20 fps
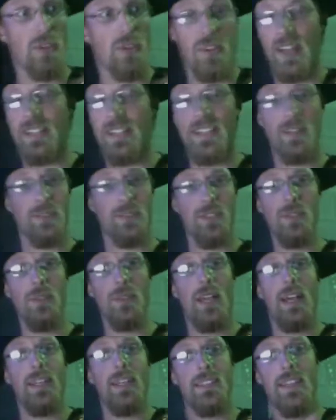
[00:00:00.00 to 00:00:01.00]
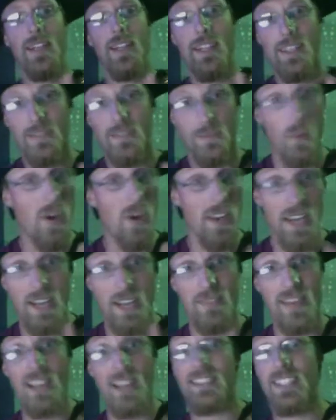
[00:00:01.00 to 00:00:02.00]
I tell two lies. One, I
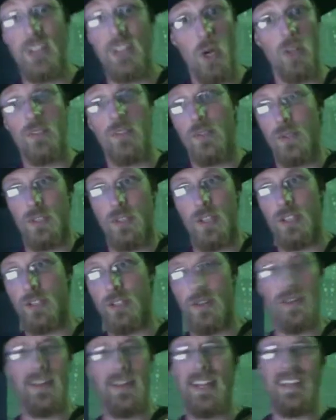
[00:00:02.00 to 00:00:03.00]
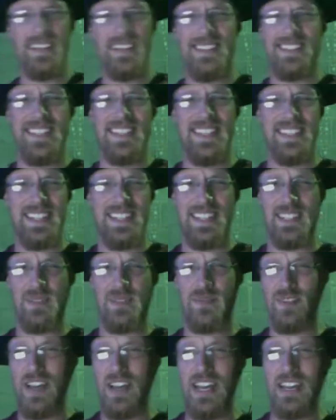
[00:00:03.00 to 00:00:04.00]
have not seen all of Lucha Underground. I didn't see
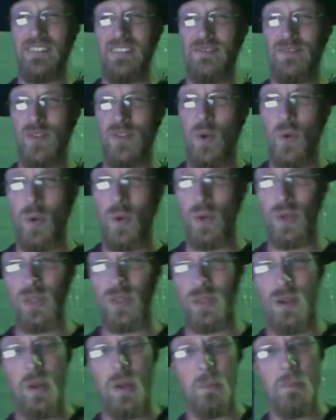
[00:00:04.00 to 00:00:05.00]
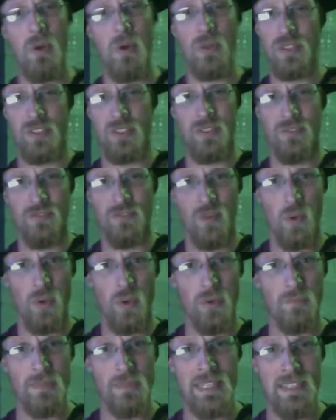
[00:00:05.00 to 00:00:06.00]
season 5 or most of
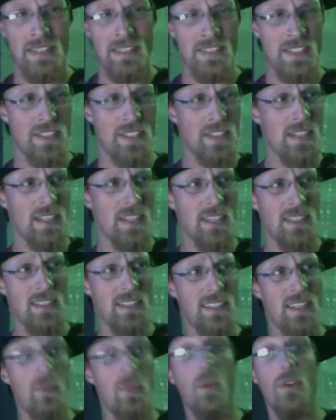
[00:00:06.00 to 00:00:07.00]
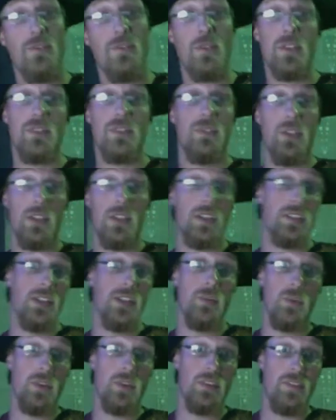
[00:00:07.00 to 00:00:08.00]
4 because, well, first of all, because they
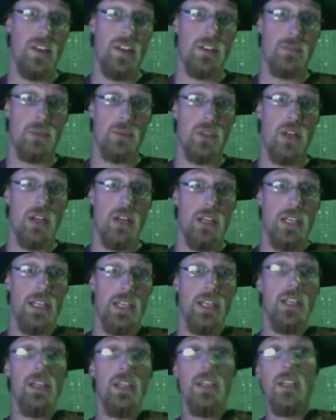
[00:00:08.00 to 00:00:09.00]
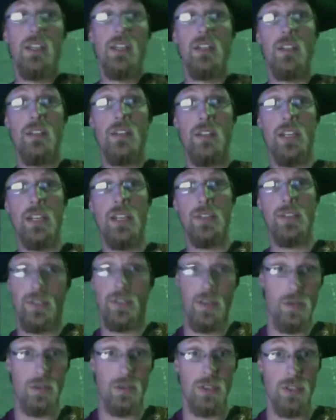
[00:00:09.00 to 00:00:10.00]
weren't available on either
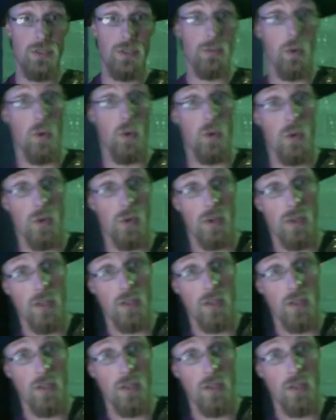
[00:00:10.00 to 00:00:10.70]
YouTube or